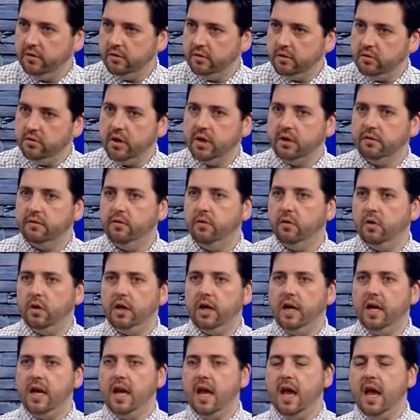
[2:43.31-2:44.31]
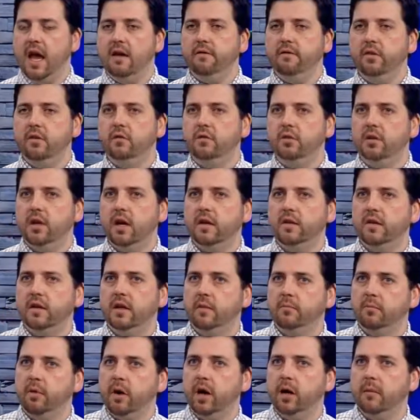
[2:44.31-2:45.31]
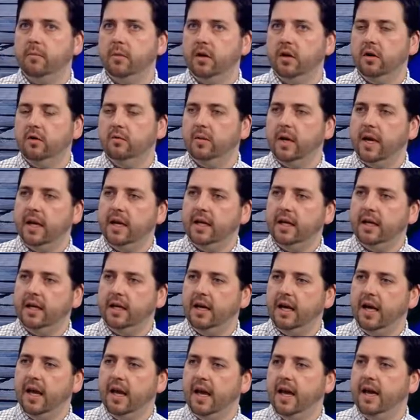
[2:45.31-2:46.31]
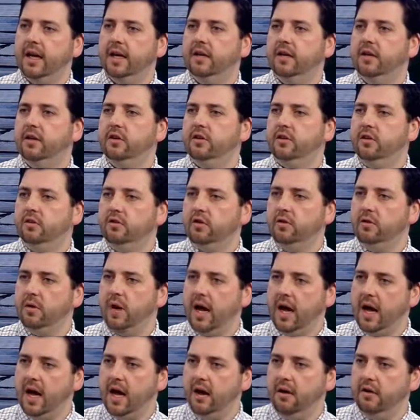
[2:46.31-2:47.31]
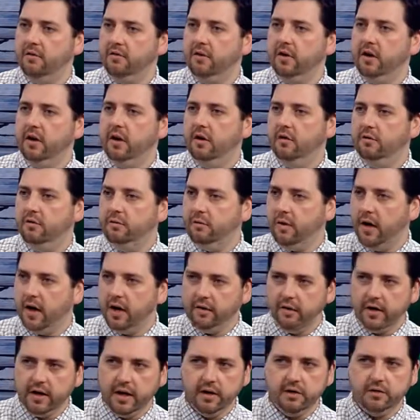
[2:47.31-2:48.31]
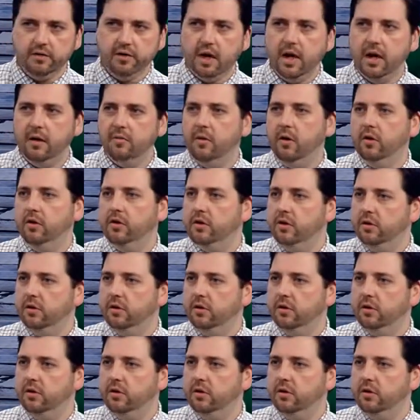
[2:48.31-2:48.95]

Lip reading: So therefore, have you done the apartment already, and do you have a fire-rated drywall?